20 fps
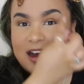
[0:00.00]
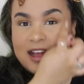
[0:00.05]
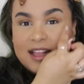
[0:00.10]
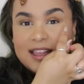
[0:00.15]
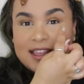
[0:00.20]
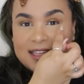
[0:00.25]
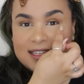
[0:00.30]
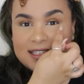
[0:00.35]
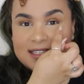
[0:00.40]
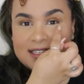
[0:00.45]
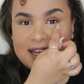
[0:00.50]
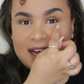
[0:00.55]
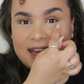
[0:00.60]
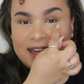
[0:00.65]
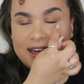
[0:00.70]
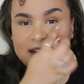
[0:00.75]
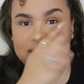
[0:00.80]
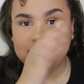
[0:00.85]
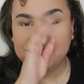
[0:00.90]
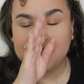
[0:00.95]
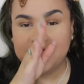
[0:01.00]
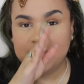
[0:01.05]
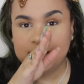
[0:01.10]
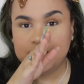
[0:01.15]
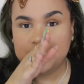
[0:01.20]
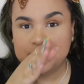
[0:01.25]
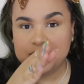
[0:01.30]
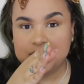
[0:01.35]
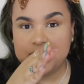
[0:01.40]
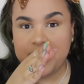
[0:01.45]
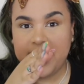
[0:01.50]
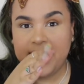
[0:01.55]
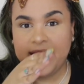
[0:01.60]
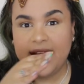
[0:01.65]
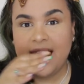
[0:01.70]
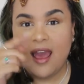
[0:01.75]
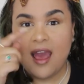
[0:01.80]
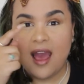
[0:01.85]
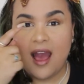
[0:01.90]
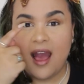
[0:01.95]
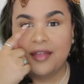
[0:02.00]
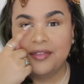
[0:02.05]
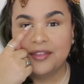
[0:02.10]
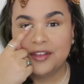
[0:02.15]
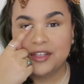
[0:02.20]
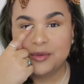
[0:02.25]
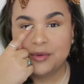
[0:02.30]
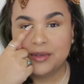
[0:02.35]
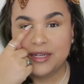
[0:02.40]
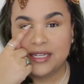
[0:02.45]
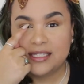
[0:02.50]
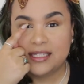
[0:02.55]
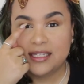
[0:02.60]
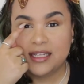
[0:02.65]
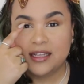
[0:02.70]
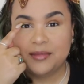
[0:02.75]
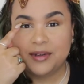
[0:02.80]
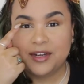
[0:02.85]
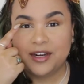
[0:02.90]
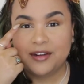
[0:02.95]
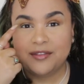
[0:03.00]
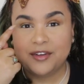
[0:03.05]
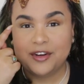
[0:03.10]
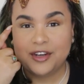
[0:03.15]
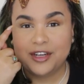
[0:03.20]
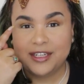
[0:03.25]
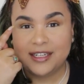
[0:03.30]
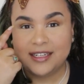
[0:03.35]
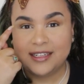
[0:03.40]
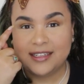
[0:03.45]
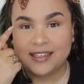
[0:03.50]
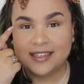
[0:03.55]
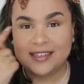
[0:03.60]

on this side if I look straight, and this one is a little bit of a hooded